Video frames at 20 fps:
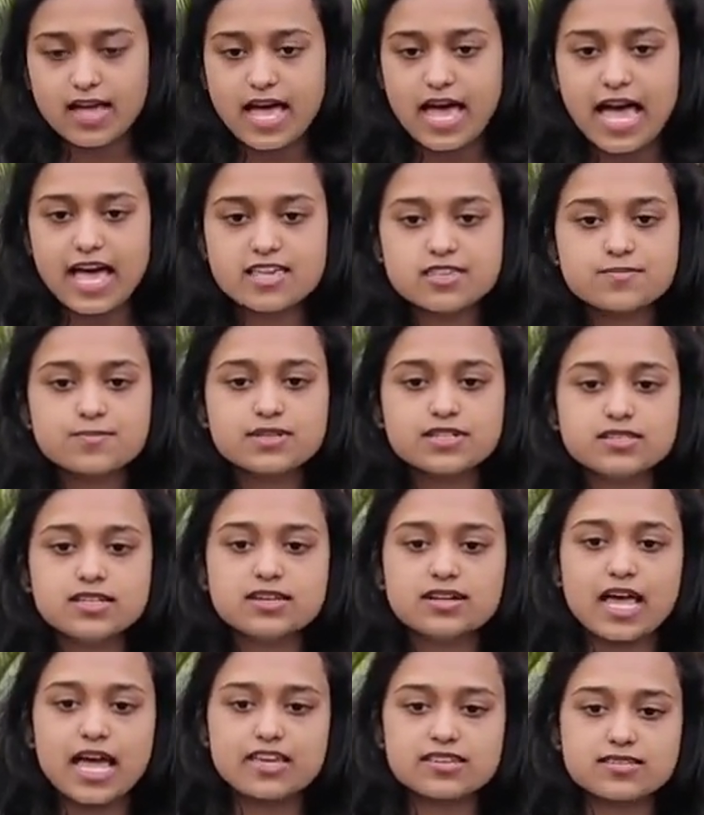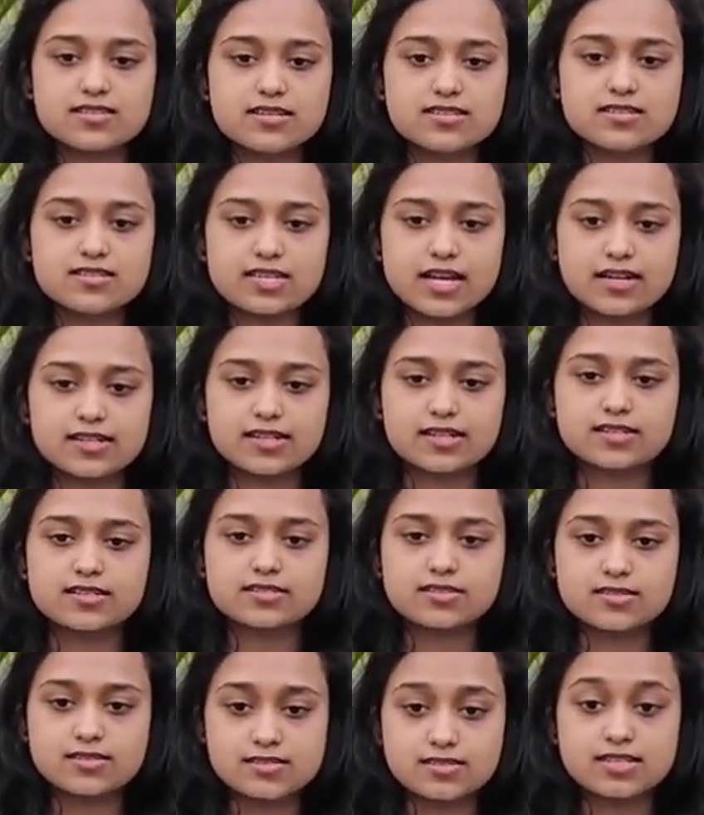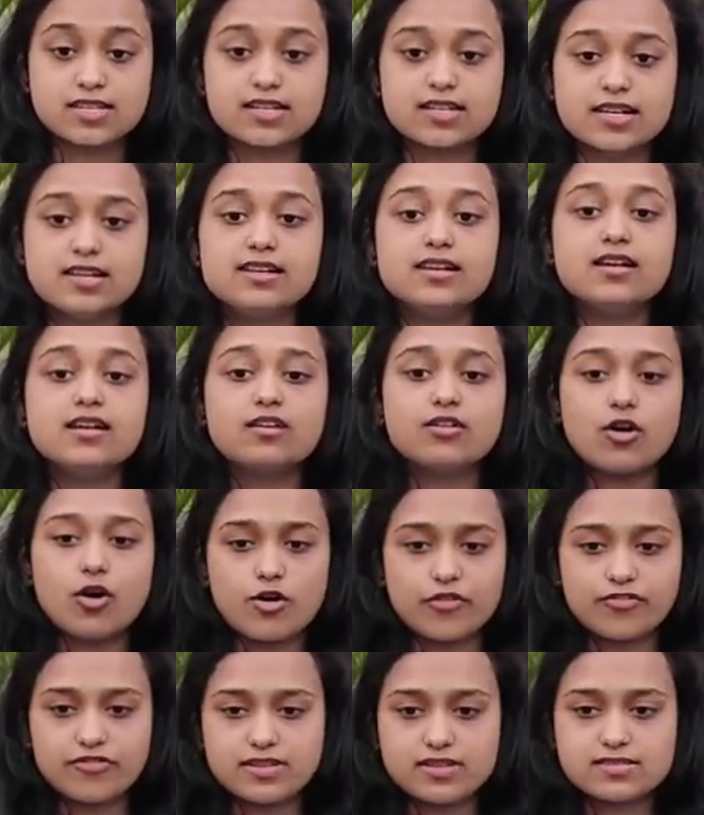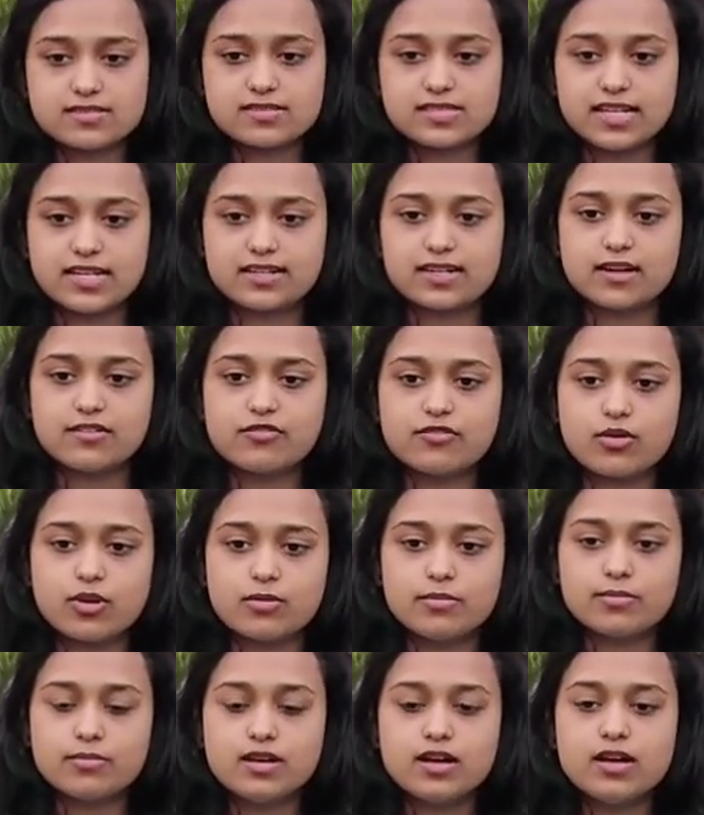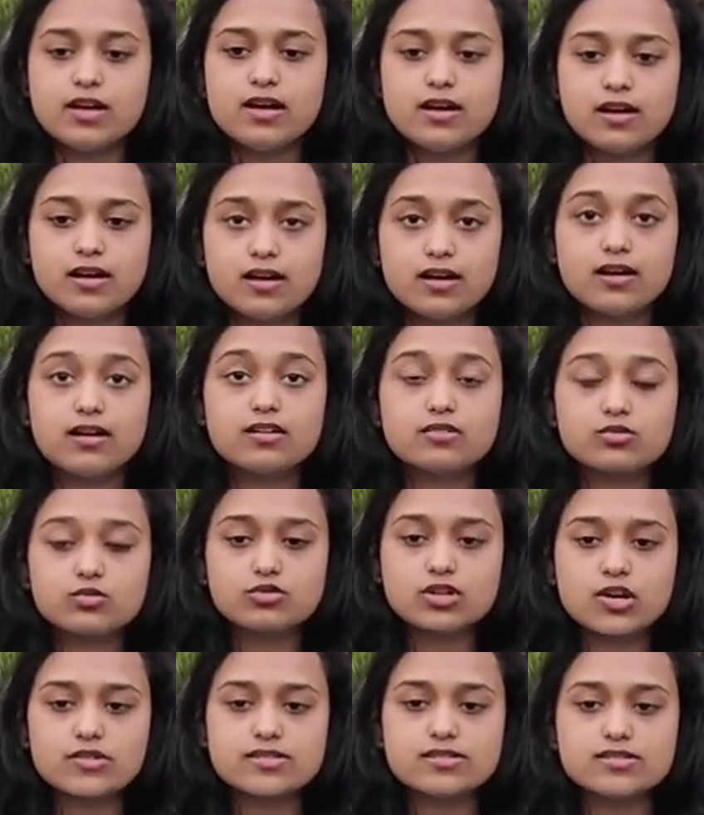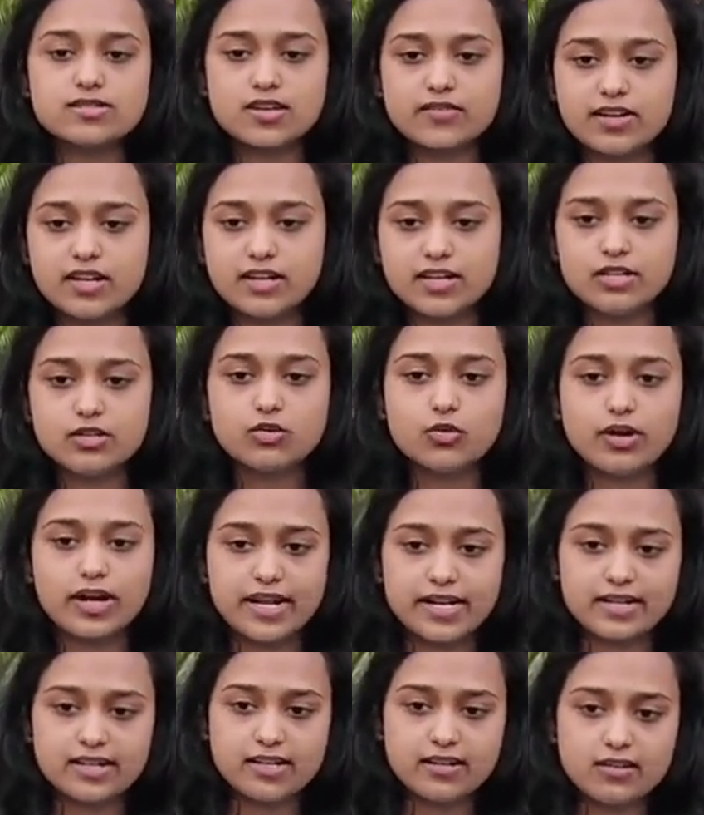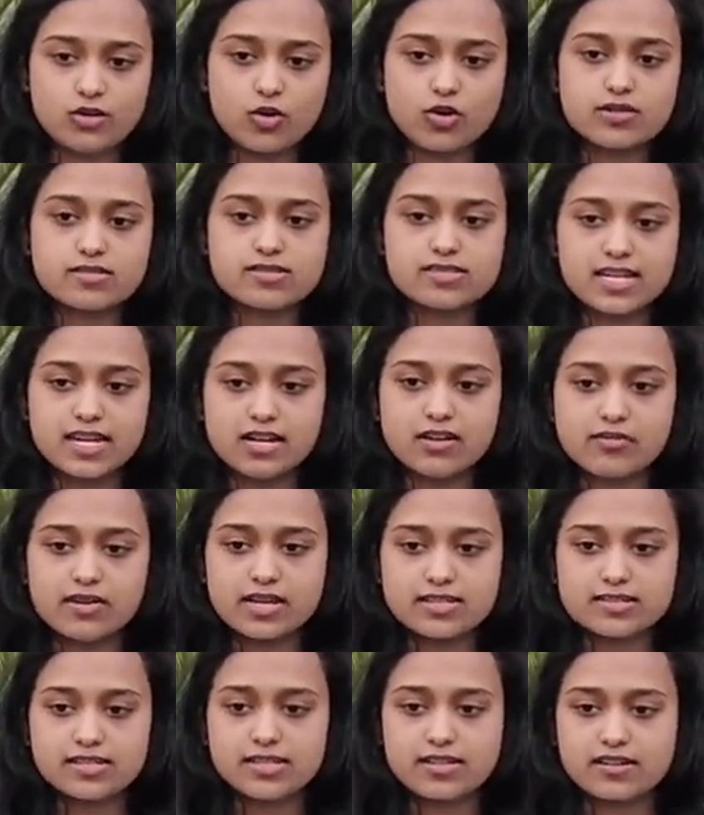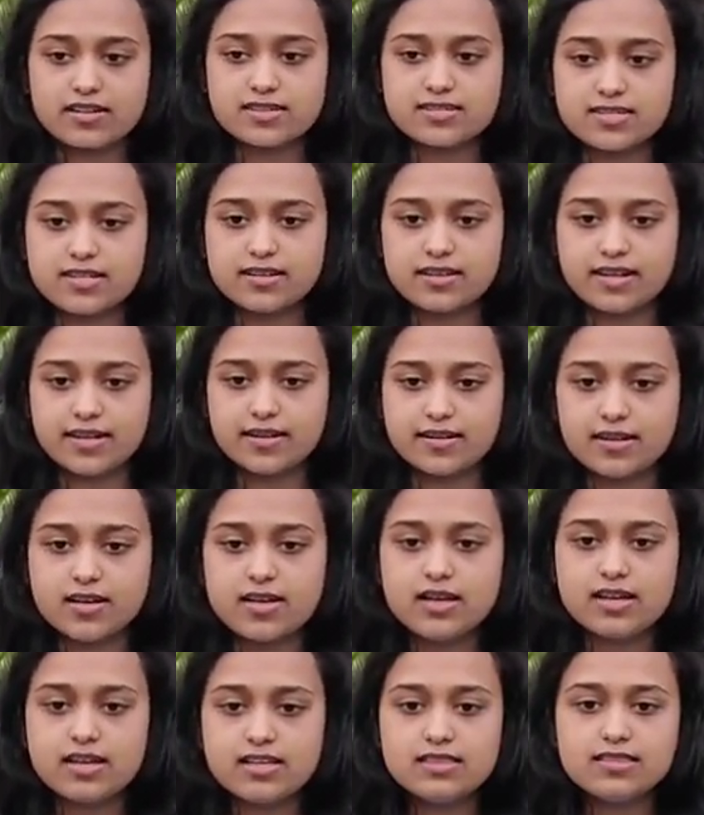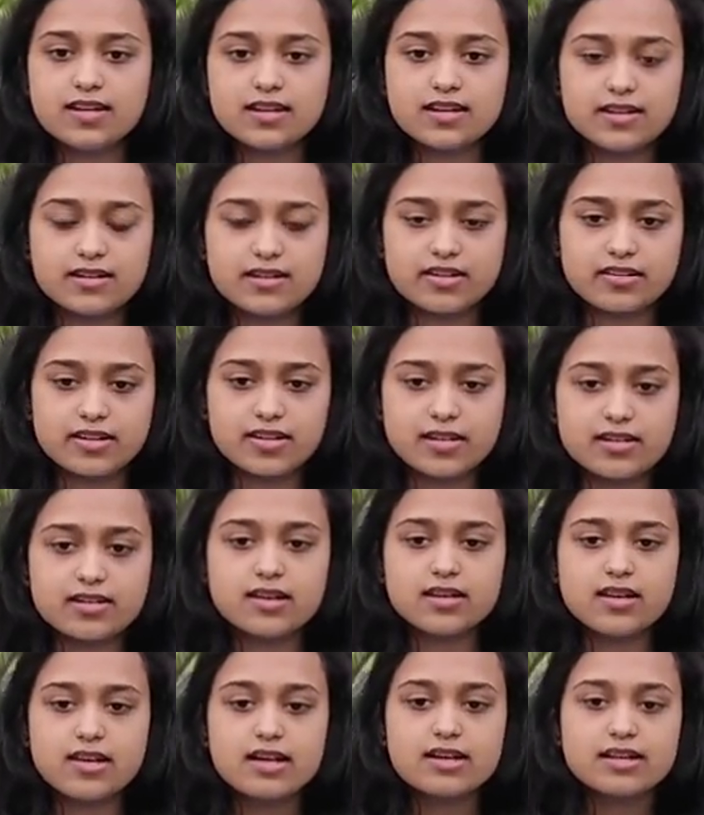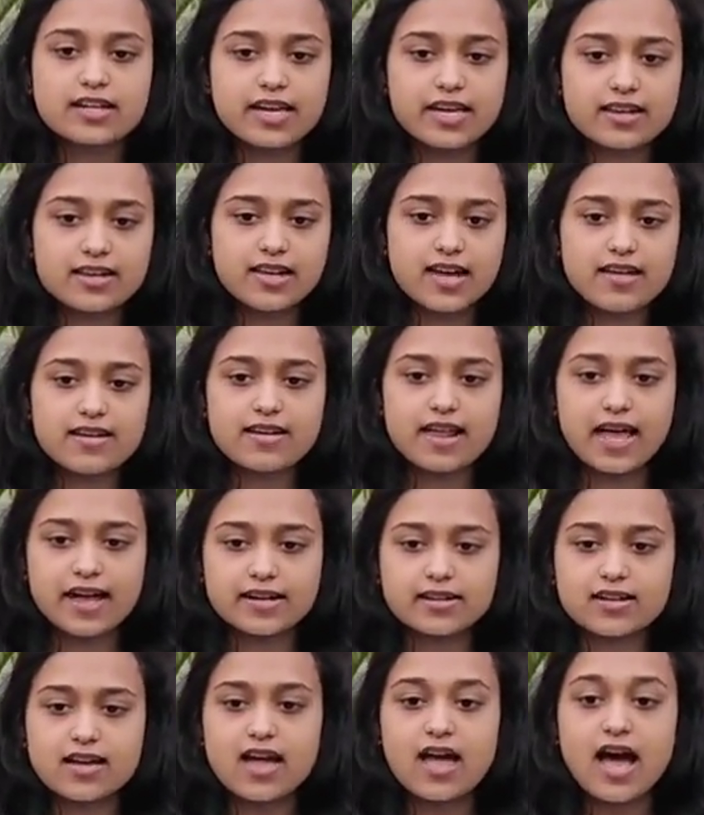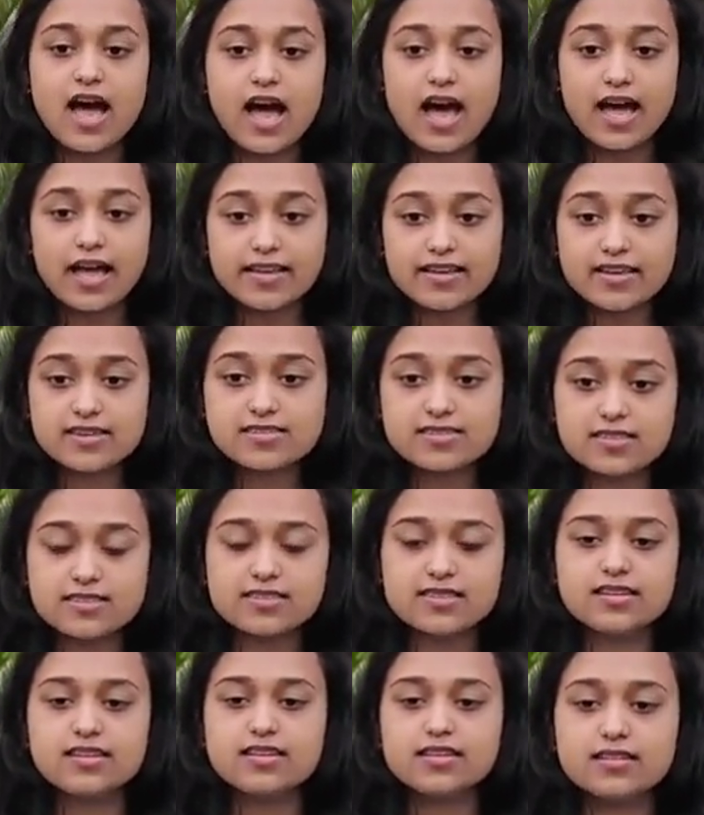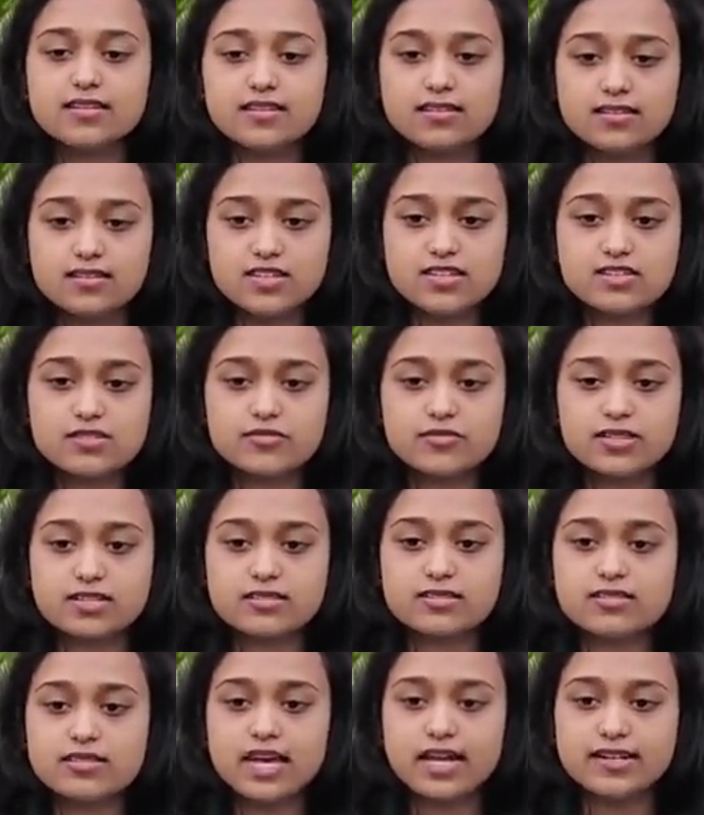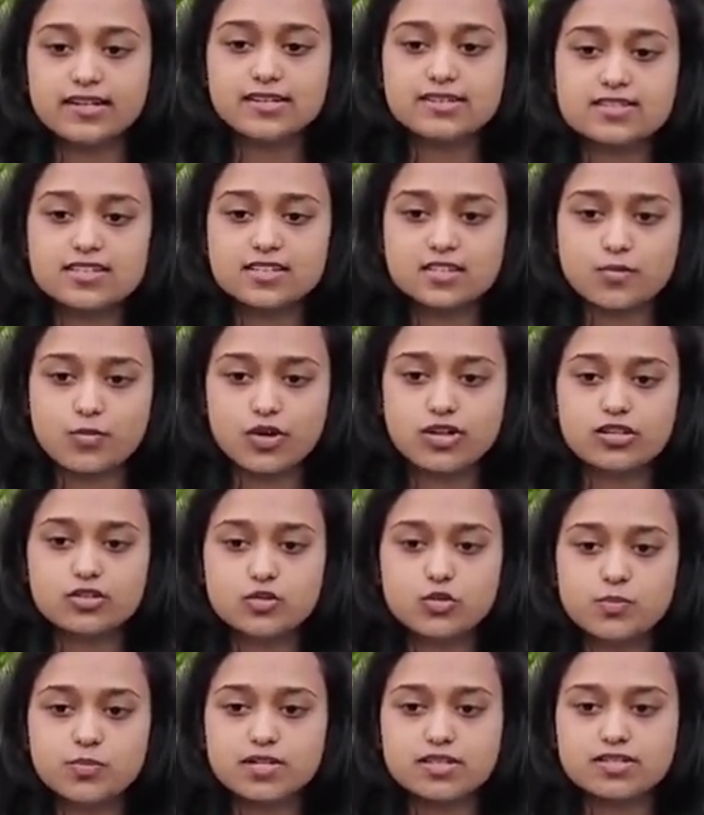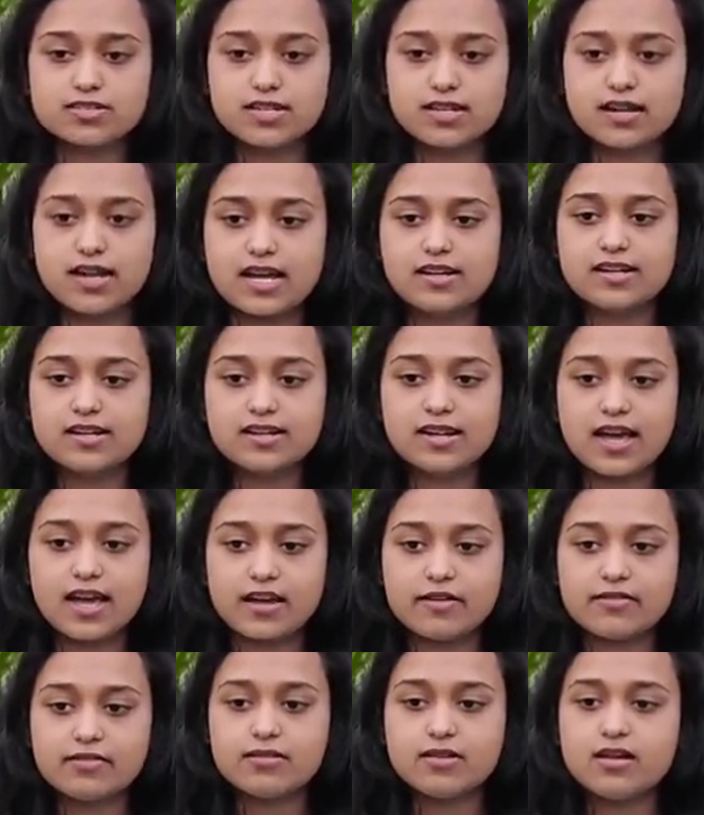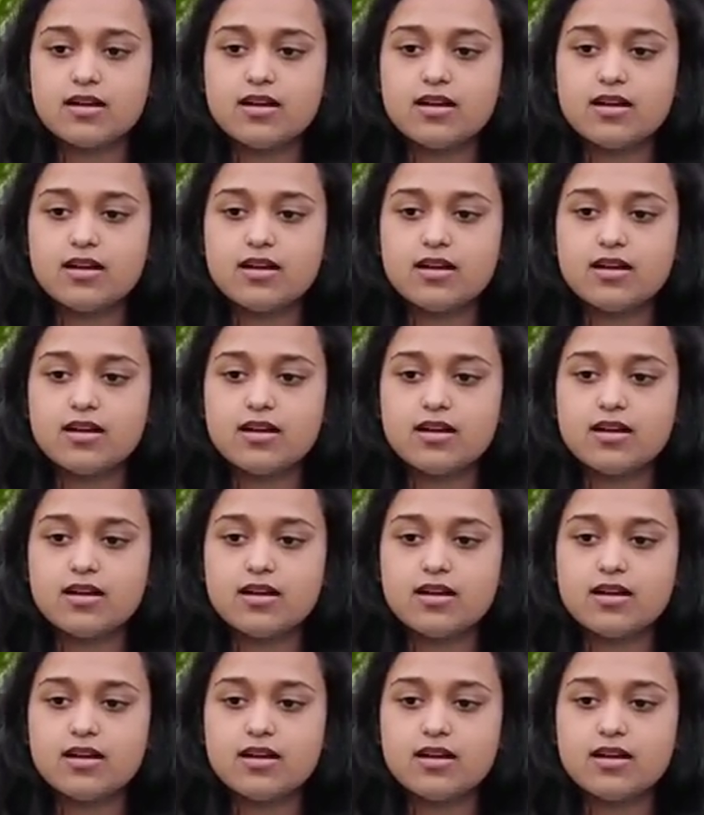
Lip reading: As per the National Statistical Office data from 2017-18 on state-wise literacy rate in the country, Kerala ranked highest in the list with 96.2%, and it have